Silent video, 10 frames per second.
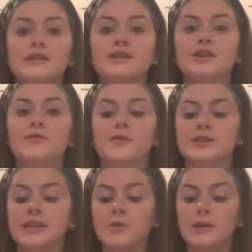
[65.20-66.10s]
so the
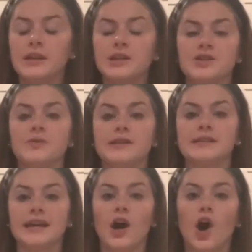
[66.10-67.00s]
first thing we need to do is
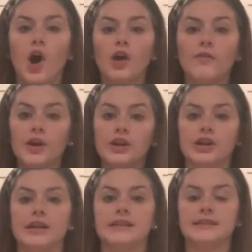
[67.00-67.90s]
get all of our
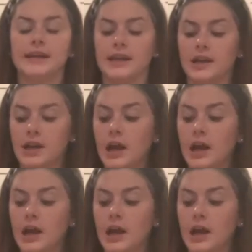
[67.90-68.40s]
ingredients together.